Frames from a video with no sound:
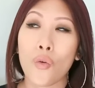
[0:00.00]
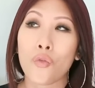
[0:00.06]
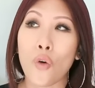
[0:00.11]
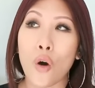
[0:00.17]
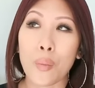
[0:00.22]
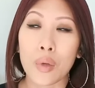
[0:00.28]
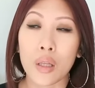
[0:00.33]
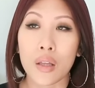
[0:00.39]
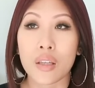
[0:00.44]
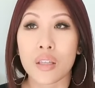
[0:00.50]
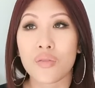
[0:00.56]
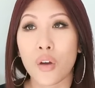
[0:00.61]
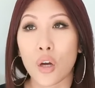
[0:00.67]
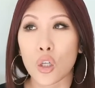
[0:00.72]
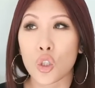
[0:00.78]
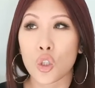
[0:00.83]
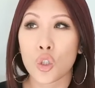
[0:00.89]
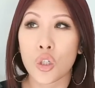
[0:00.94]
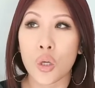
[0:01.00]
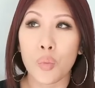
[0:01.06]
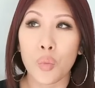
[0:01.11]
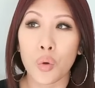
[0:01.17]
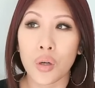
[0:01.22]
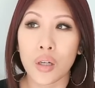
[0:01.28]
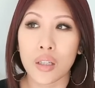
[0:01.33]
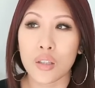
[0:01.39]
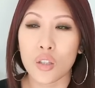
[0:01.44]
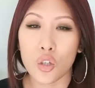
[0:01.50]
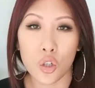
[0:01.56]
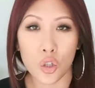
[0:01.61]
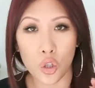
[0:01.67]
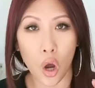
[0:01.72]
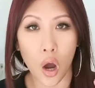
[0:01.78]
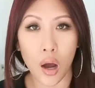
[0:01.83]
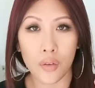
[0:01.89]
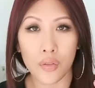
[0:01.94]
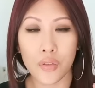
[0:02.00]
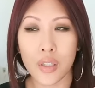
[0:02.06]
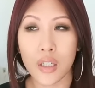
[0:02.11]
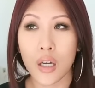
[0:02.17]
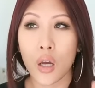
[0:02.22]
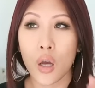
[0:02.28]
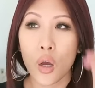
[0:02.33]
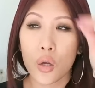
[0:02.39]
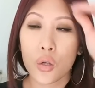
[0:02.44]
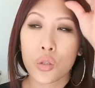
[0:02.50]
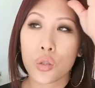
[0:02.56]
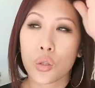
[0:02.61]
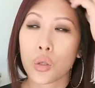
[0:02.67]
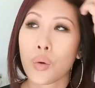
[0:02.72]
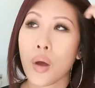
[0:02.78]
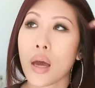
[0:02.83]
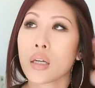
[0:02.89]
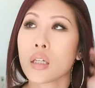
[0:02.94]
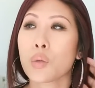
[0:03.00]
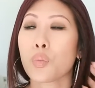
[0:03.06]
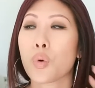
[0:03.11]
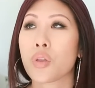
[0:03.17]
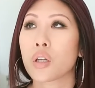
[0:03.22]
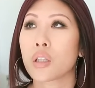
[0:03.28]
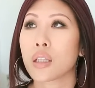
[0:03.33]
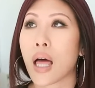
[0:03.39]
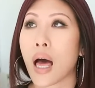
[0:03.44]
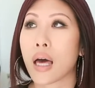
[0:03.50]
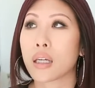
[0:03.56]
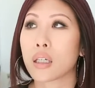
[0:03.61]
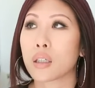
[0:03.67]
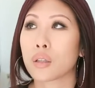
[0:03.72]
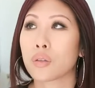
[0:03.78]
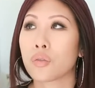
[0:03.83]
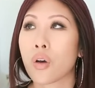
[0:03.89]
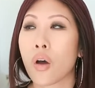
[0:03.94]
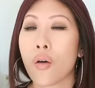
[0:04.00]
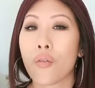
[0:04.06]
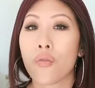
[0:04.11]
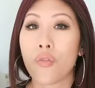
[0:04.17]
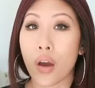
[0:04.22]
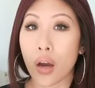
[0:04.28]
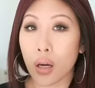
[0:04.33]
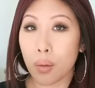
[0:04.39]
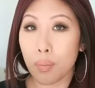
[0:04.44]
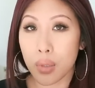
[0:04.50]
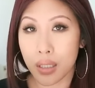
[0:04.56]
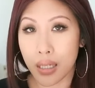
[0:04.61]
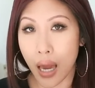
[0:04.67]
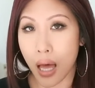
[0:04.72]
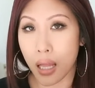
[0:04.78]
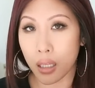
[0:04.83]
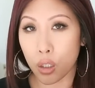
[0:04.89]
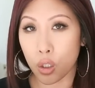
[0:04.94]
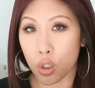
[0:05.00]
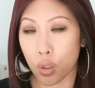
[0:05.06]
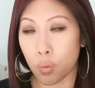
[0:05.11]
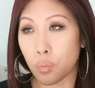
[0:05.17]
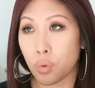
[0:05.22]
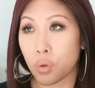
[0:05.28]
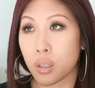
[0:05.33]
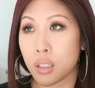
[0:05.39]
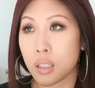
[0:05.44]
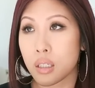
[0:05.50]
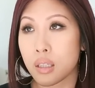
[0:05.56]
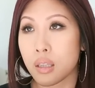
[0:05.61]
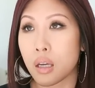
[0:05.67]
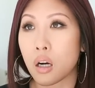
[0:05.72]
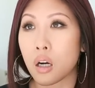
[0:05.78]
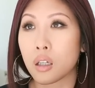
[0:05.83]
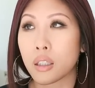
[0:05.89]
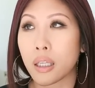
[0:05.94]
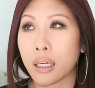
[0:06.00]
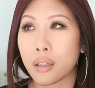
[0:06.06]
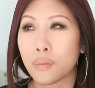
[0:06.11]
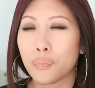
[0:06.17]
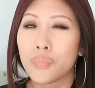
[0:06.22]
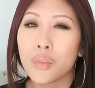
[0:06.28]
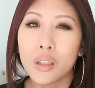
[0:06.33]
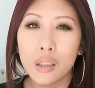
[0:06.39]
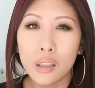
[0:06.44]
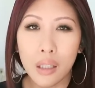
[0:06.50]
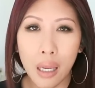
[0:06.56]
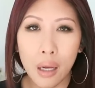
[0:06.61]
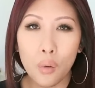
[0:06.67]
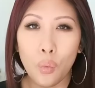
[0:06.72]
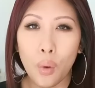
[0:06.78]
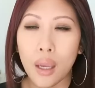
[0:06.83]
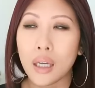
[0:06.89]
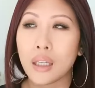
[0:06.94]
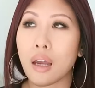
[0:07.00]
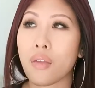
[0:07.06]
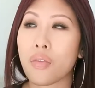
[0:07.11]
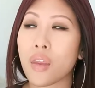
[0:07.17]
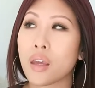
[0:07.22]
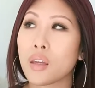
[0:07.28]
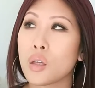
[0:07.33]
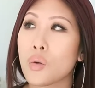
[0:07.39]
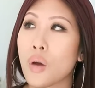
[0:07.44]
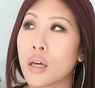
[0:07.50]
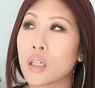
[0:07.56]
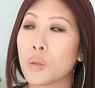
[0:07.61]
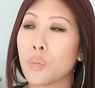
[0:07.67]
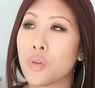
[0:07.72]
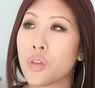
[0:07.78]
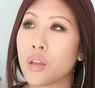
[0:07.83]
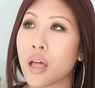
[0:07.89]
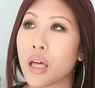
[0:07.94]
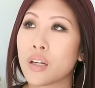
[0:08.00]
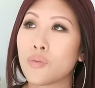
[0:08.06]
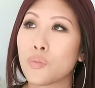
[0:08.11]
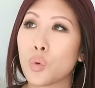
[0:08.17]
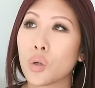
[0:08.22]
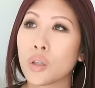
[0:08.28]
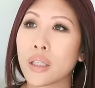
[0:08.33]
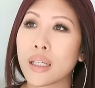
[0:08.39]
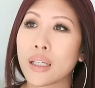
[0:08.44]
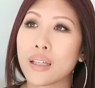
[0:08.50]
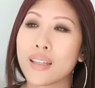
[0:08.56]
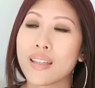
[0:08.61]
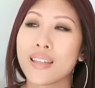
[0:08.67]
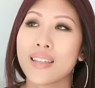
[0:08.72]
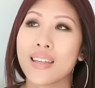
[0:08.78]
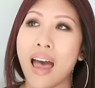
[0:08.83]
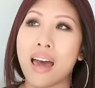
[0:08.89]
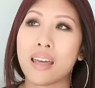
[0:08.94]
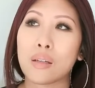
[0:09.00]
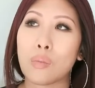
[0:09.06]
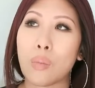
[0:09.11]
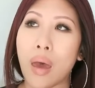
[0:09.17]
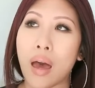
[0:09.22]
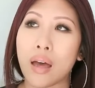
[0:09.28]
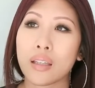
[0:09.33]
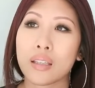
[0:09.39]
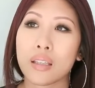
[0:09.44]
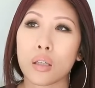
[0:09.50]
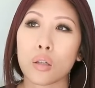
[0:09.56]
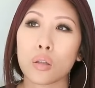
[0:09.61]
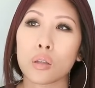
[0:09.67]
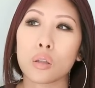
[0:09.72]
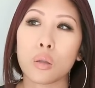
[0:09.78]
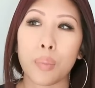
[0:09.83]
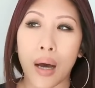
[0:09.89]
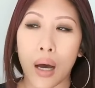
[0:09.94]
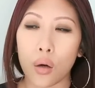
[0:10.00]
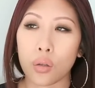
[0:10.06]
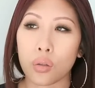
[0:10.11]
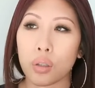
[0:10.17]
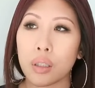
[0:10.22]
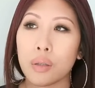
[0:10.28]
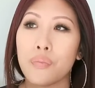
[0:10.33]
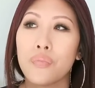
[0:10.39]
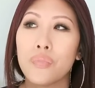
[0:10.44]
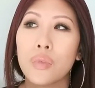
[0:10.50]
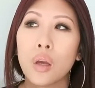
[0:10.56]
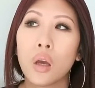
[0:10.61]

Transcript: formula that's very shimmery and soft, so you end up with a lot of very metallic shimmeries that are like lightweight, and then you end up with a lot of more like satin mattes that are a little powdery.